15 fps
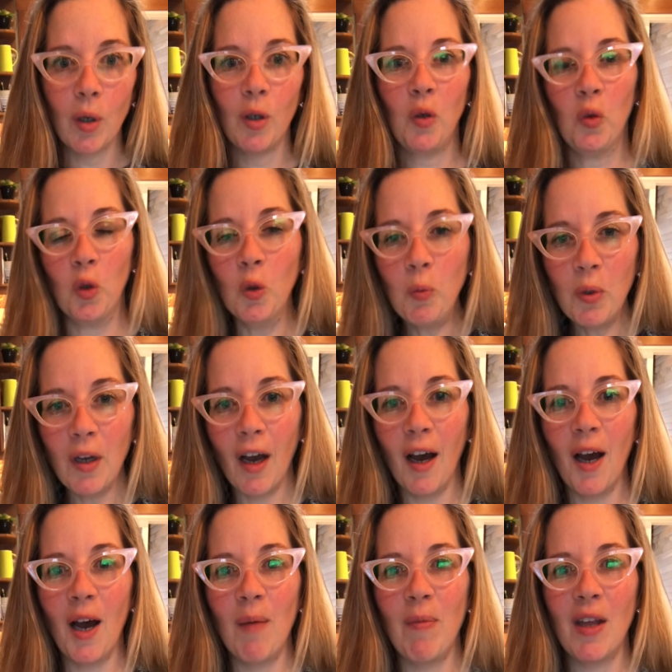group
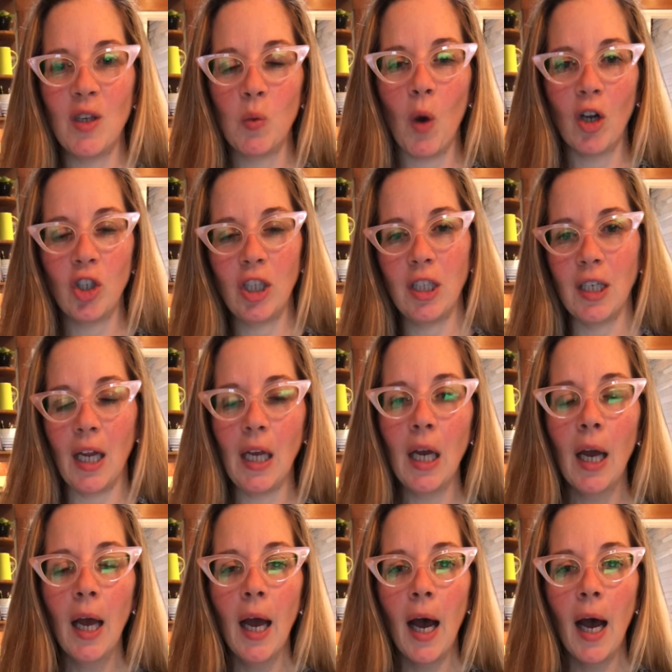that's watching today.